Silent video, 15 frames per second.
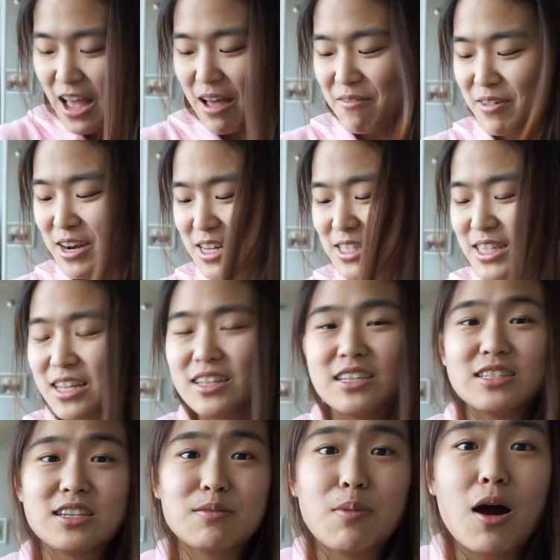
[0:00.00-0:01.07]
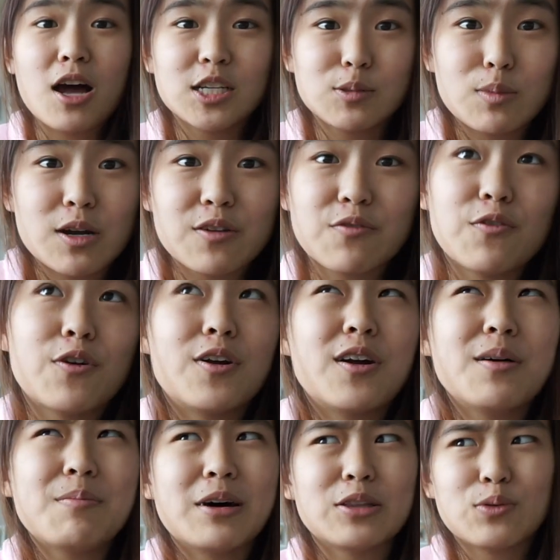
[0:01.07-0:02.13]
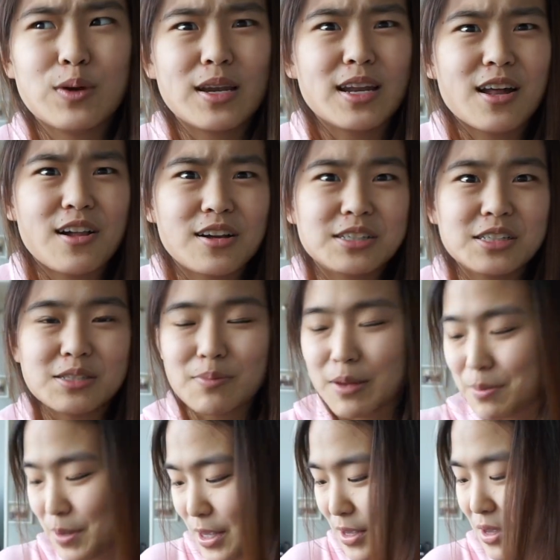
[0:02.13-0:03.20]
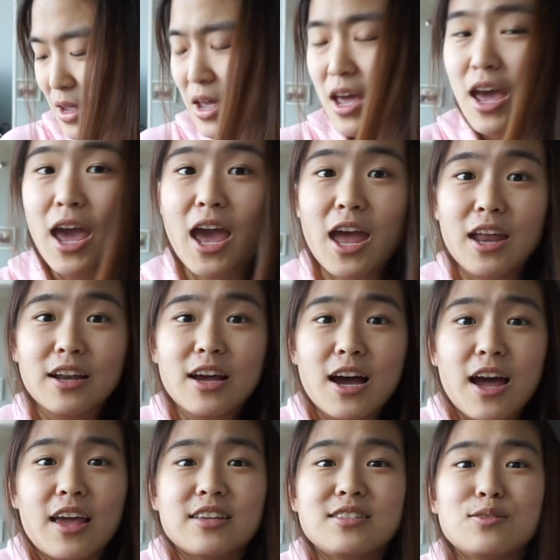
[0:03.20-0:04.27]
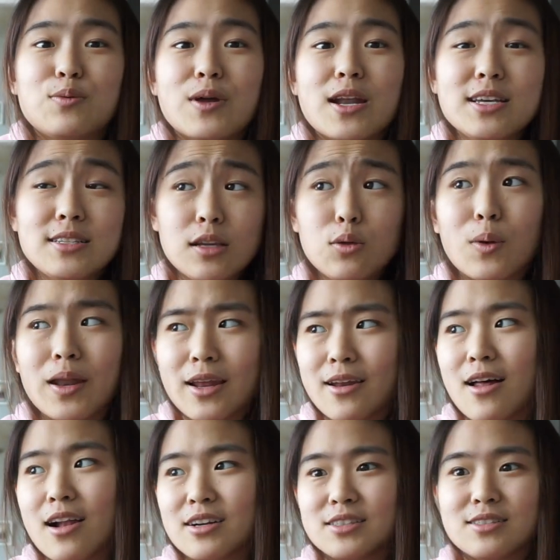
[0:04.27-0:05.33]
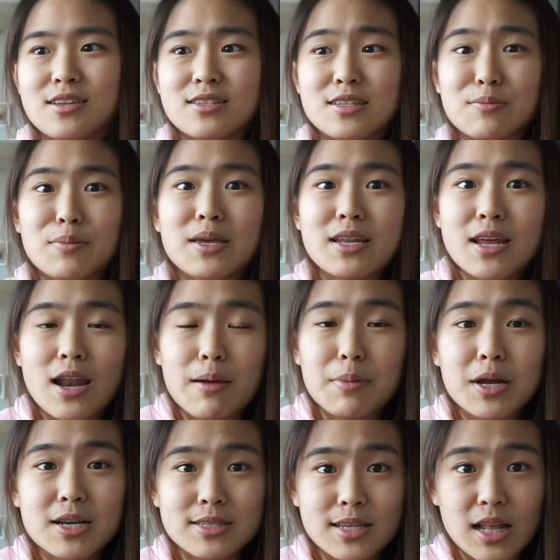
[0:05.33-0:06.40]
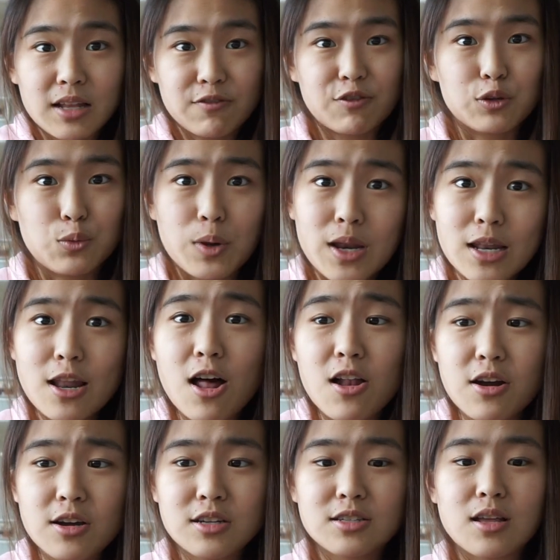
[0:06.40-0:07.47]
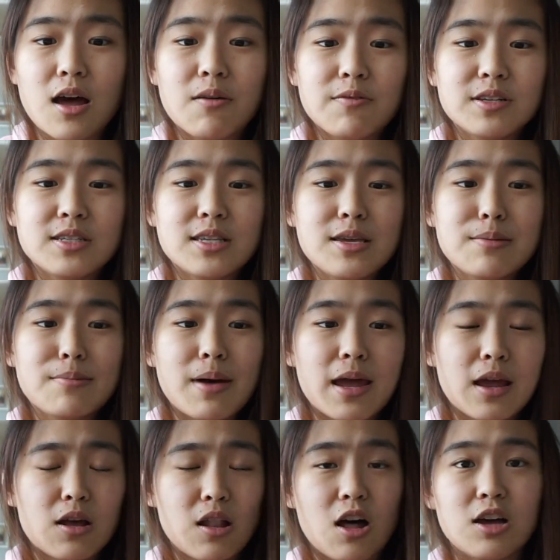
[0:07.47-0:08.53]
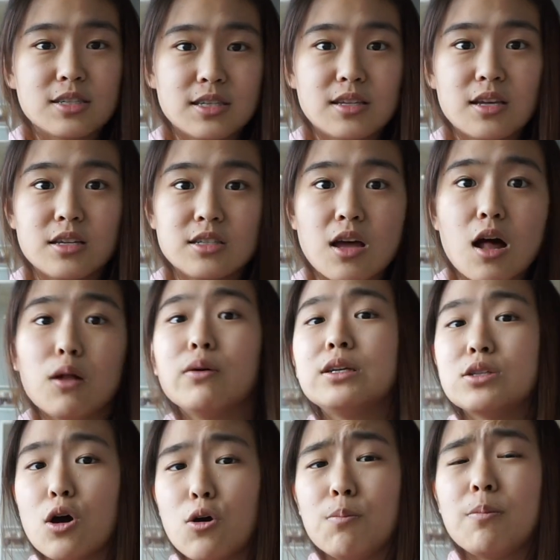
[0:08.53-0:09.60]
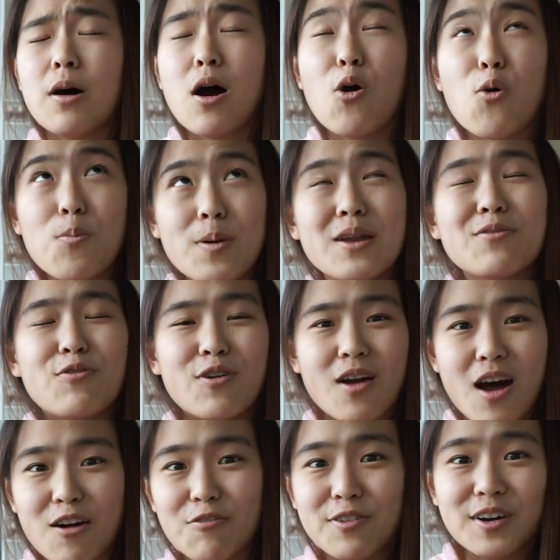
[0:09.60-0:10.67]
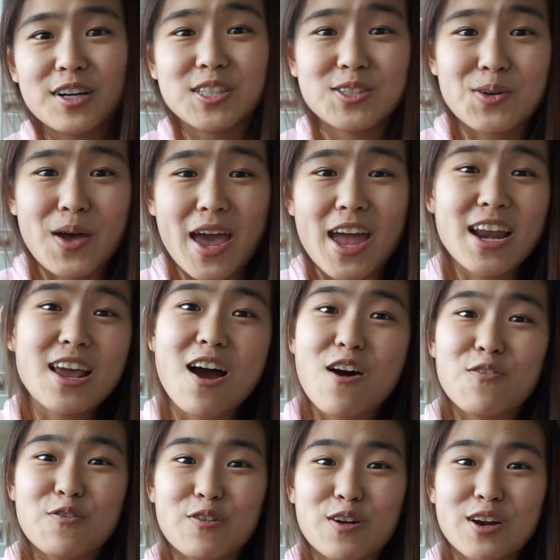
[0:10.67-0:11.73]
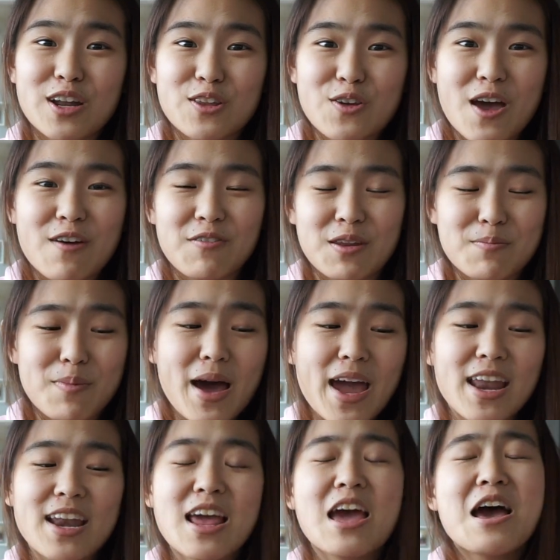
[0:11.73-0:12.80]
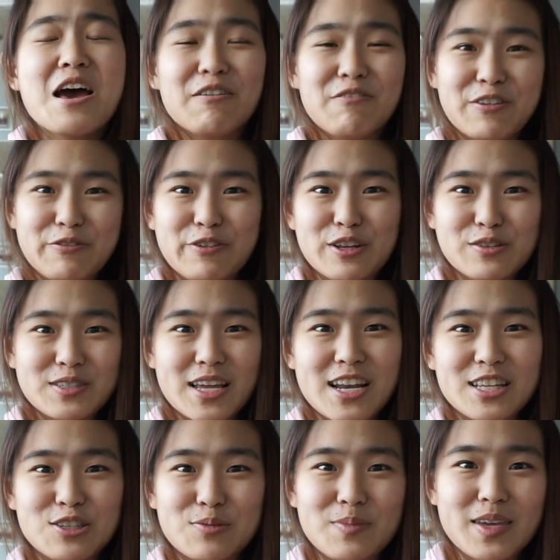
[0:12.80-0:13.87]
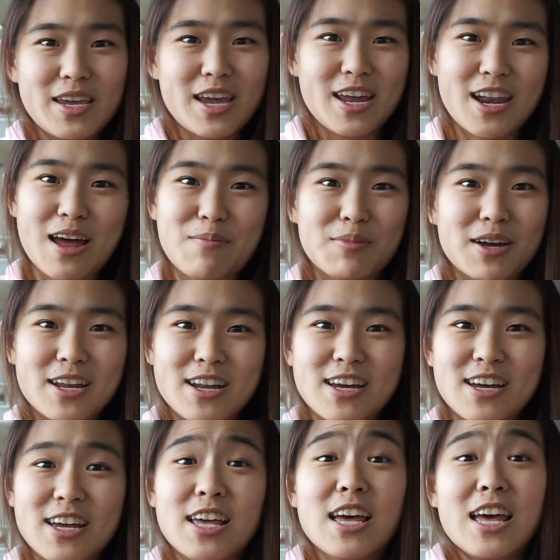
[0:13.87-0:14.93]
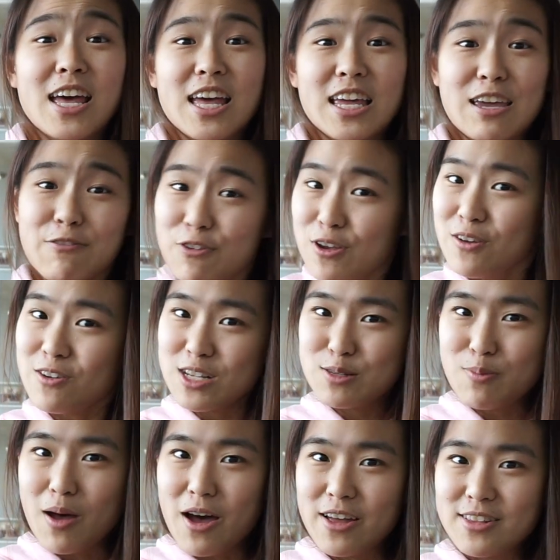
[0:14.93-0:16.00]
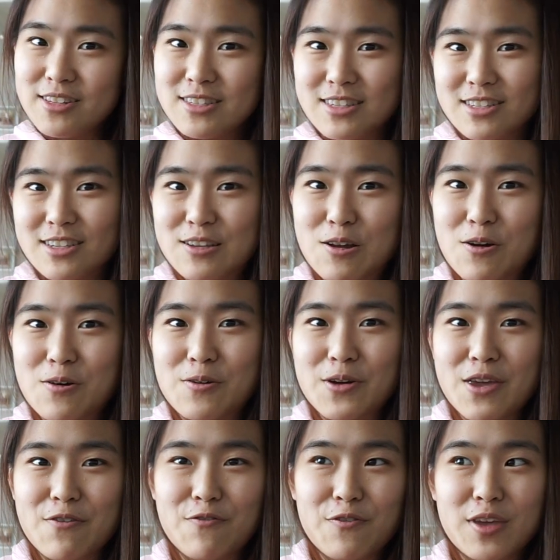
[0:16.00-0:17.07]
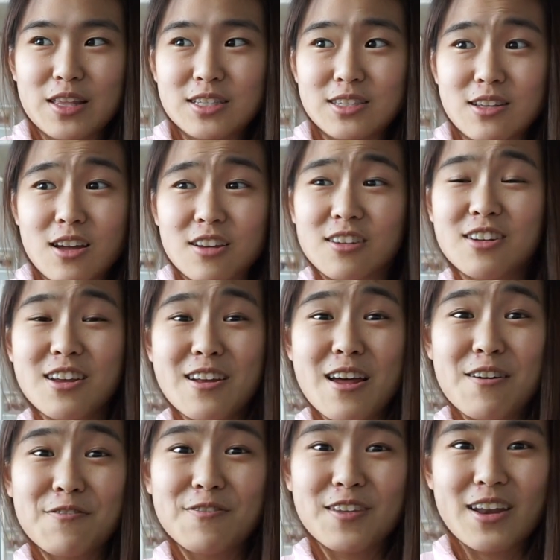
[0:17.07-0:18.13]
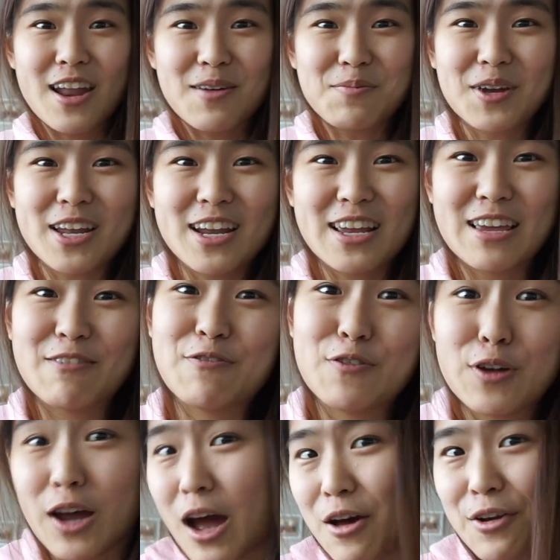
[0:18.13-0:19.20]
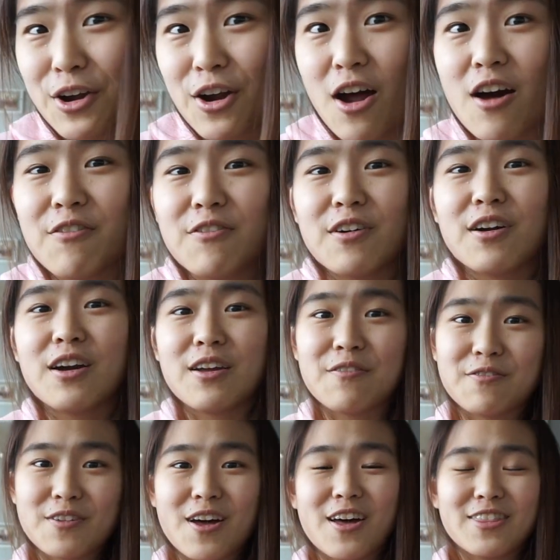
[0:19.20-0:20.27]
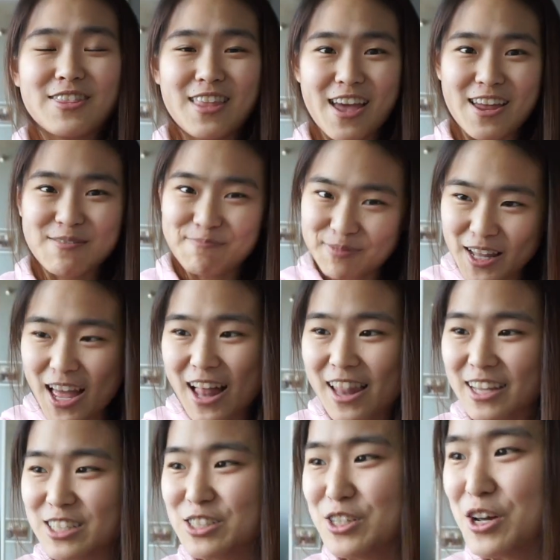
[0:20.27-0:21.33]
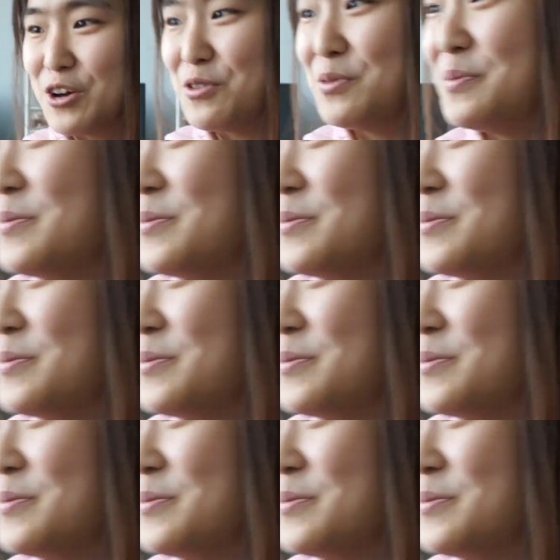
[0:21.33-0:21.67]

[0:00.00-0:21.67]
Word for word: I'm gonna sell this in Poshmark for about $20 maybe. And guys, when I say $20, doesn't mean that I'm gonna sell it for $20. Obviously, my closet is always open open for offers so any offer that you have in mind feel free to send it to me and i'm gonna give you a response you know if it's not good enough then i'm gonna give you a counter offer if not then i'll let you know